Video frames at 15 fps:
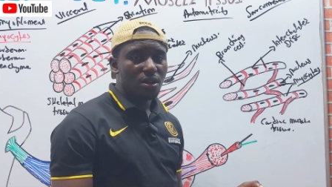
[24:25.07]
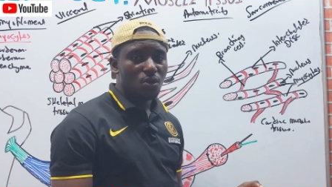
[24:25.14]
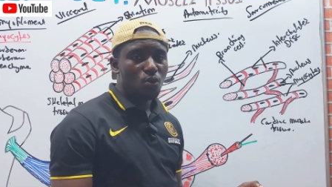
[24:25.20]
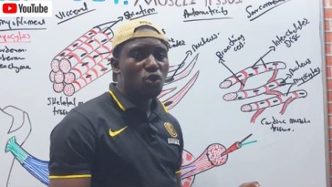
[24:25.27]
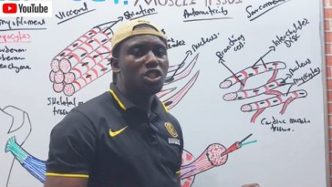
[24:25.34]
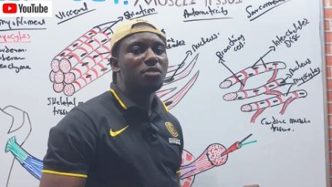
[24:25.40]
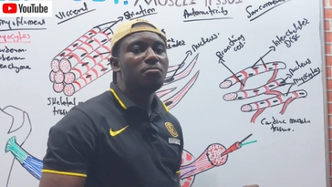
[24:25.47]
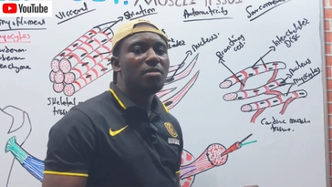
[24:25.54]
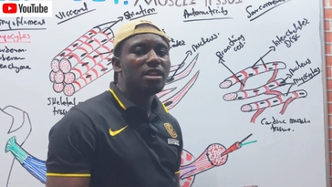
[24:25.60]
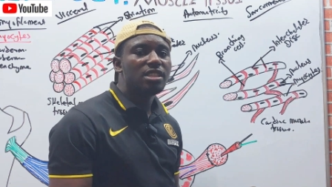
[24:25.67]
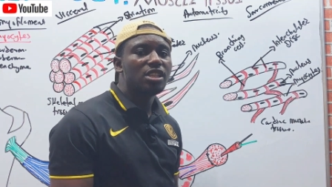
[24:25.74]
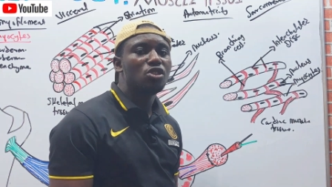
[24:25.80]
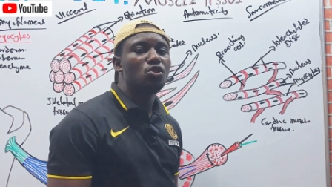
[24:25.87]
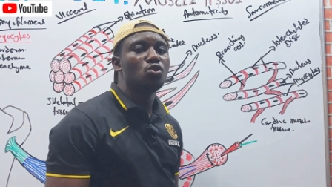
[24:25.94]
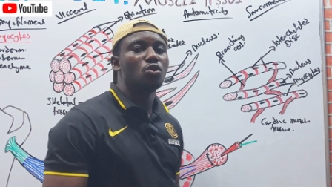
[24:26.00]
which makes
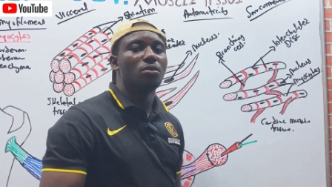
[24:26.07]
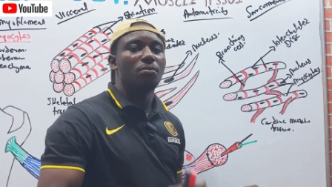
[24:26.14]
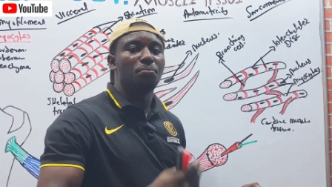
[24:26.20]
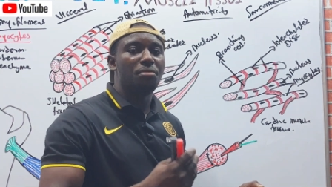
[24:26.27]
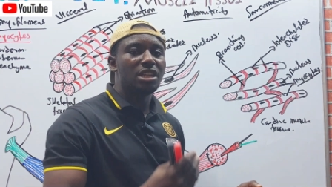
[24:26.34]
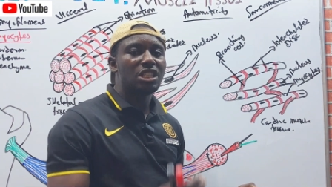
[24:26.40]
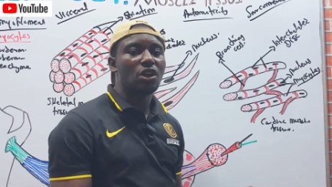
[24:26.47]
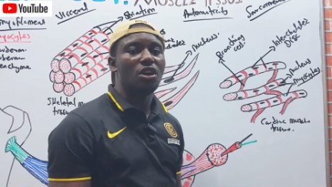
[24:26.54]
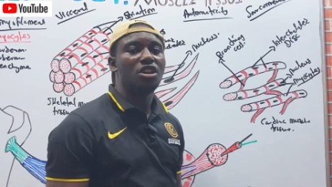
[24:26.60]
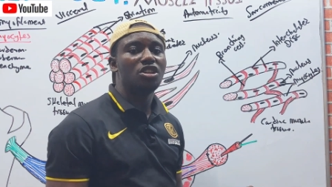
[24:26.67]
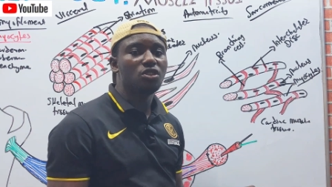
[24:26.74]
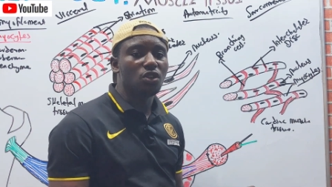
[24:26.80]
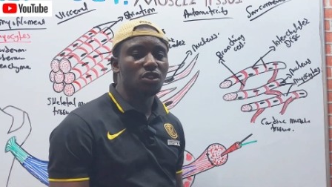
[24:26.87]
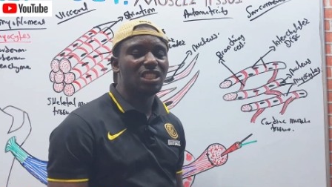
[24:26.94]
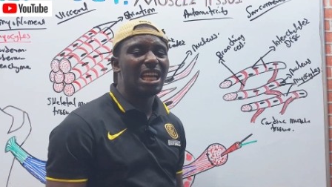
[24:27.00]
it to beat on its
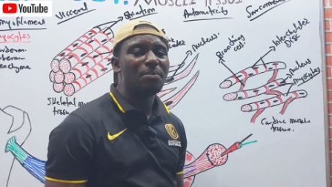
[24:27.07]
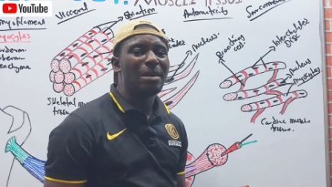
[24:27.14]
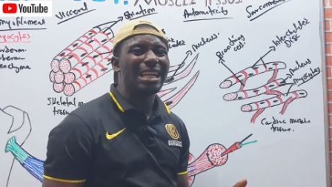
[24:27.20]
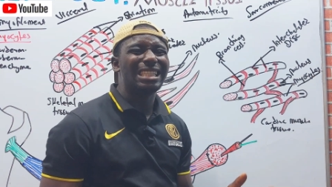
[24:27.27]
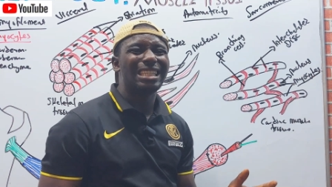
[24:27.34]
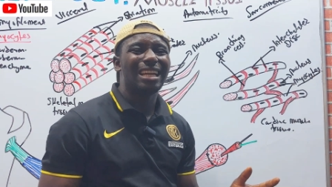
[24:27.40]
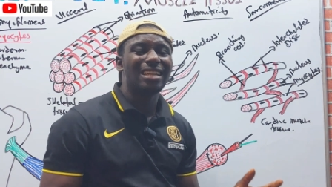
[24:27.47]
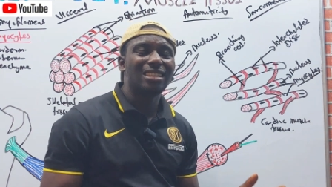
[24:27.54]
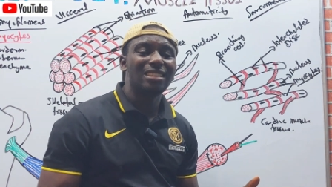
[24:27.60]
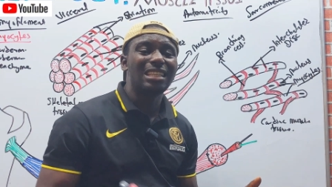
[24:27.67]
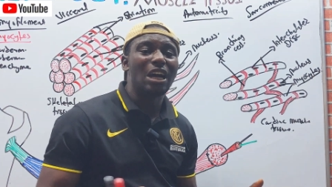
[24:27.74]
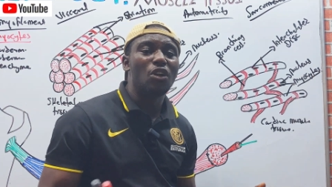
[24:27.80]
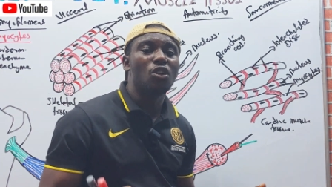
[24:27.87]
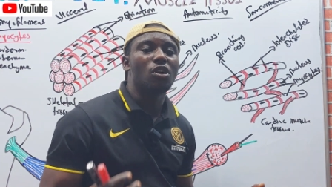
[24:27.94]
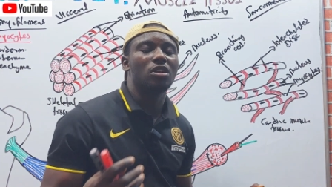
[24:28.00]
own, thereby generating their
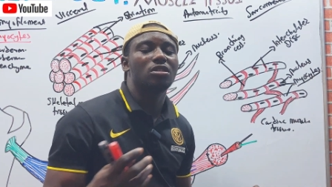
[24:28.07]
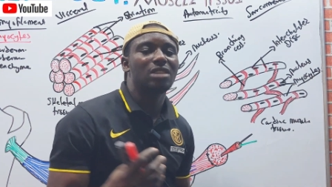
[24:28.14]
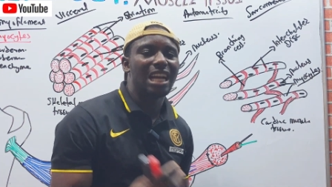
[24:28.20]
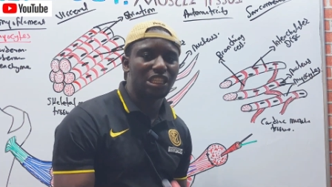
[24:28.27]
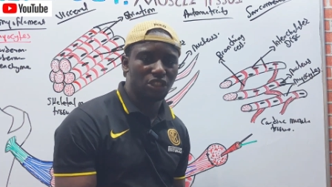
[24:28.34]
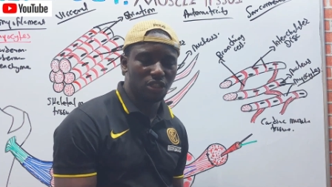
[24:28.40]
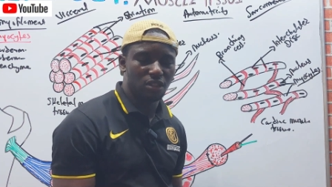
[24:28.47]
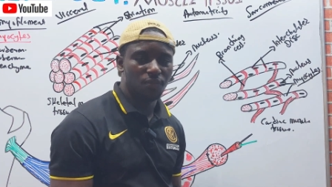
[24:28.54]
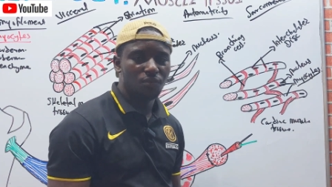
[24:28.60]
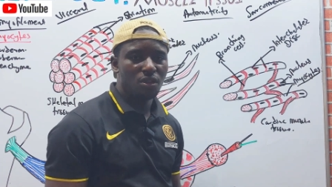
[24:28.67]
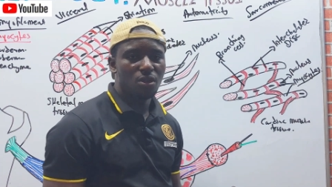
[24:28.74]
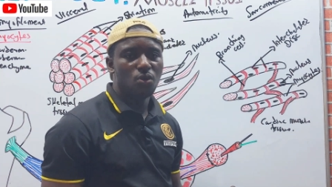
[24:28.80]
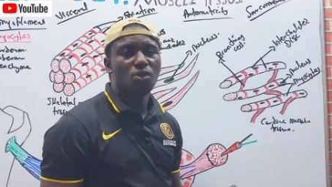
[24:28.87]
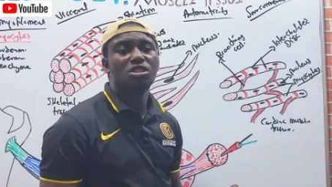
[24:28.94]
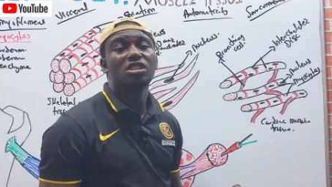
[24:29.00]
own contraction,
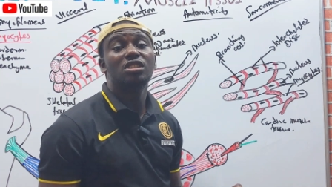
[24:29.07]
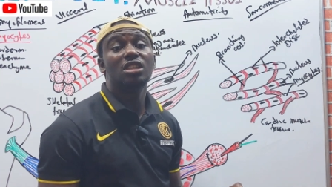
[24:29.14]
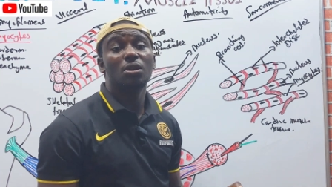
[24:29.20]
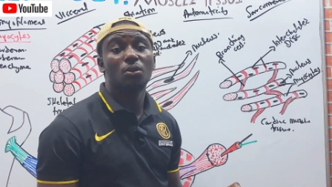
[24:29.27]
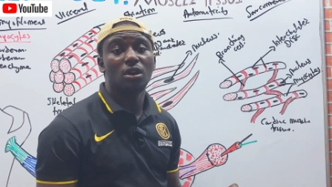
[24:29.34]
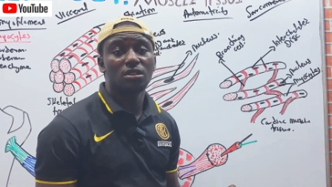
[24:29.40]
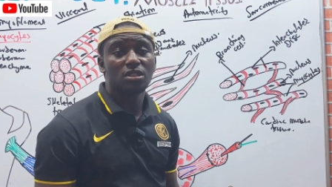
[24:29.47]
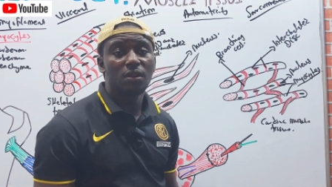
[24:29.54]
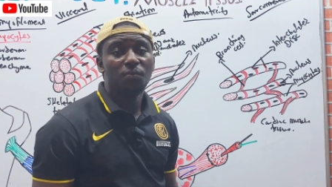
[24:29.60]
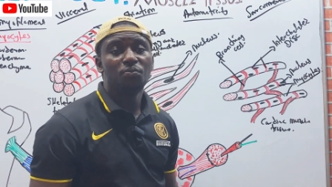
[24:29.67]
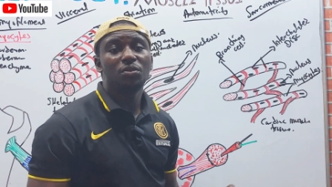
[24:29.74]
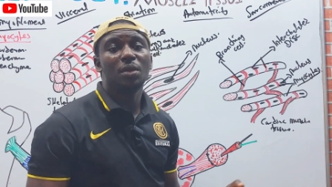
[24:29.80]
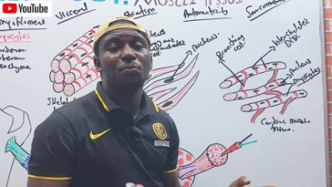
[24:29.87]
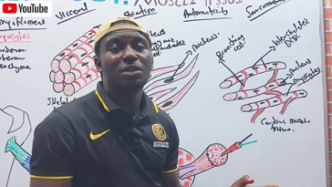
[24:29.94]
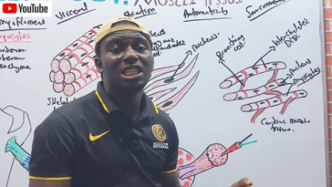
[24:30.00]
which is the what?
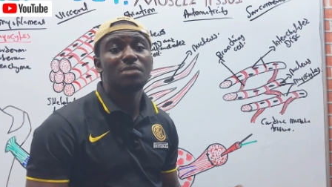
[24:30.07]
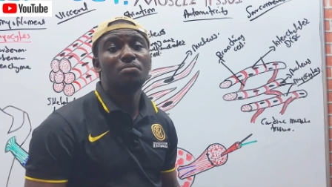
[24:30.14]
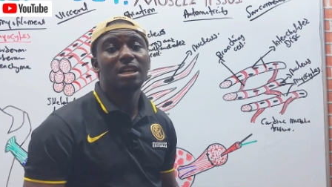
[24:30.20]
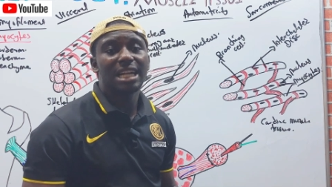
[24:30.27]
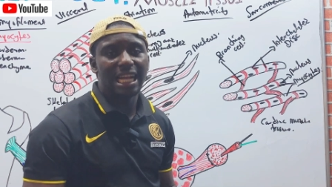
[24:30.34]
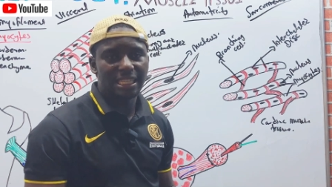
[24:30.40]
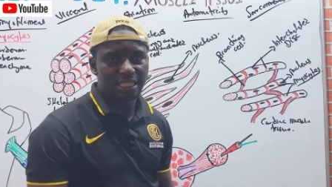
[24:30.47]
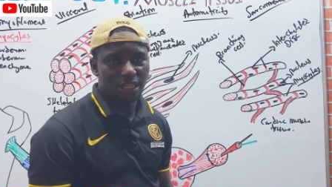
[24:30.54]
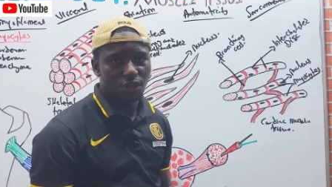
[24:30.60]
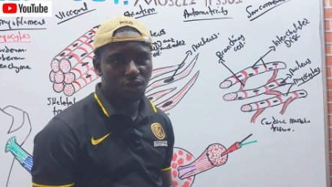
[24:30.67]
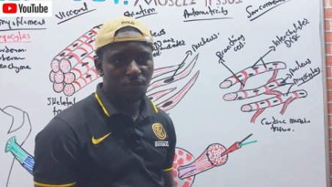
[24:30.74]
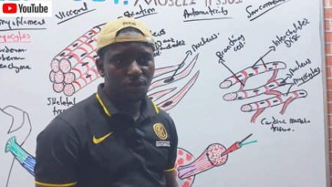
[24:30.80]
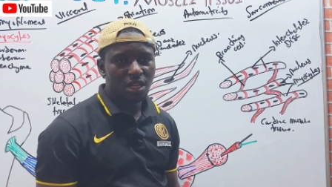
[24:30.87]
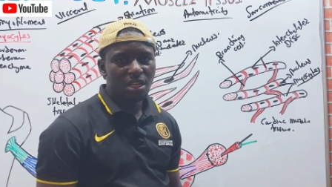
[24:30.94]
The pacemaker cell.